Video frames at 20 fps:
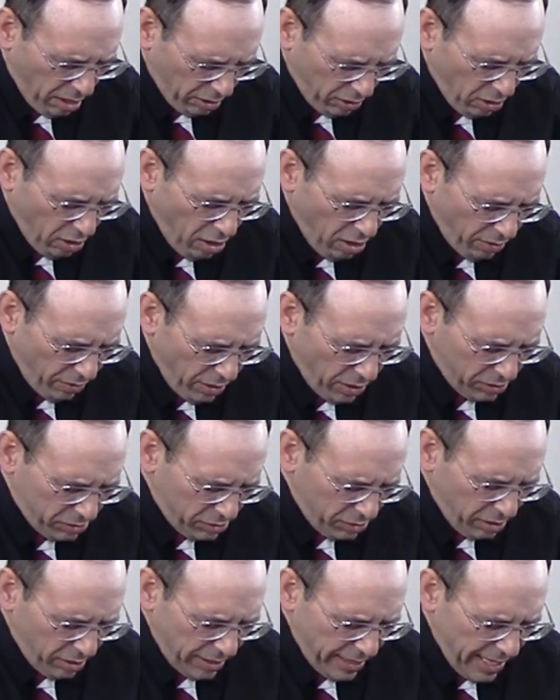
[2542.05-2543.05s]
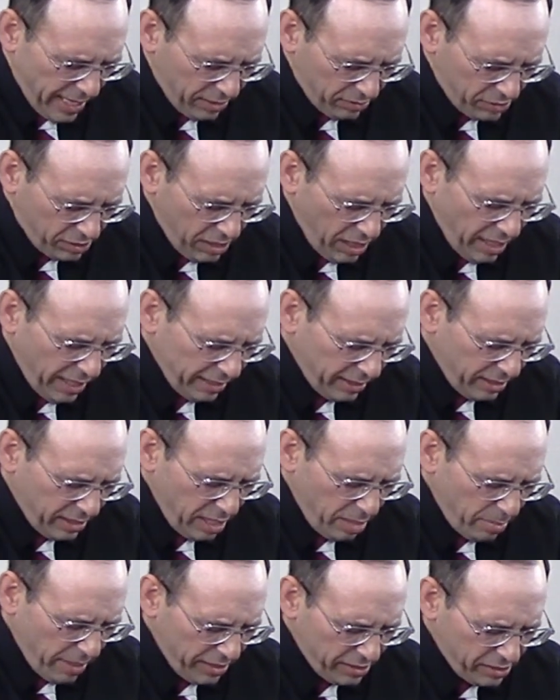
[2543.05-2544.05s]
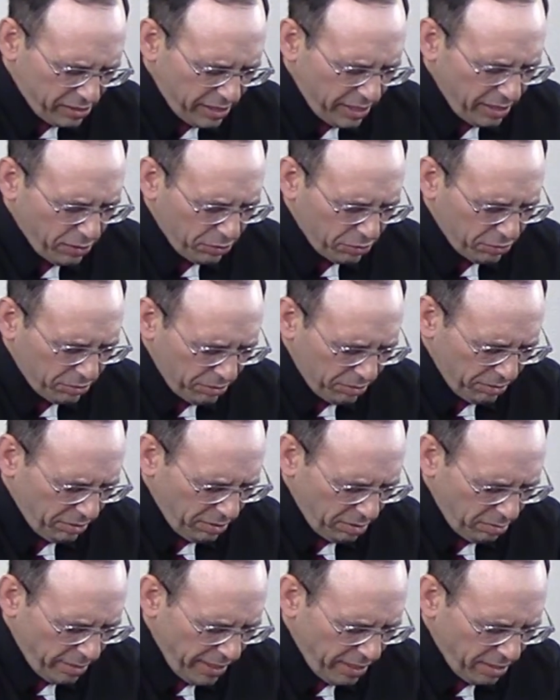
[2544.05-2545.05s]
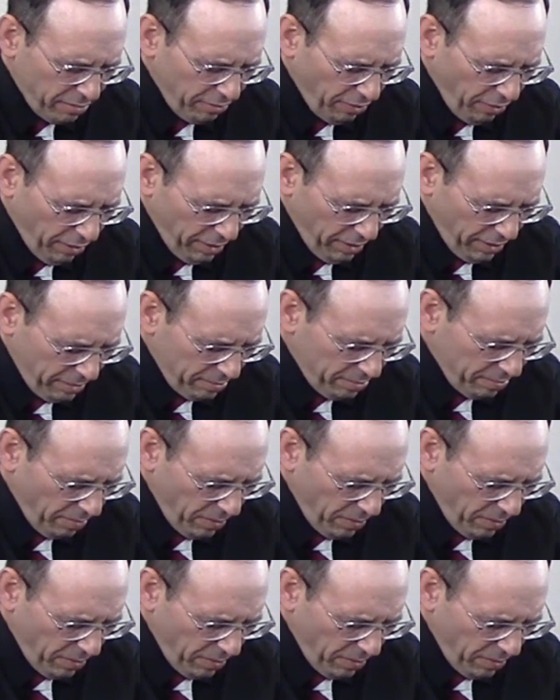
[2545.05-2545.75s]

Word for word: call those on the outside, that they may see the truth and be converted.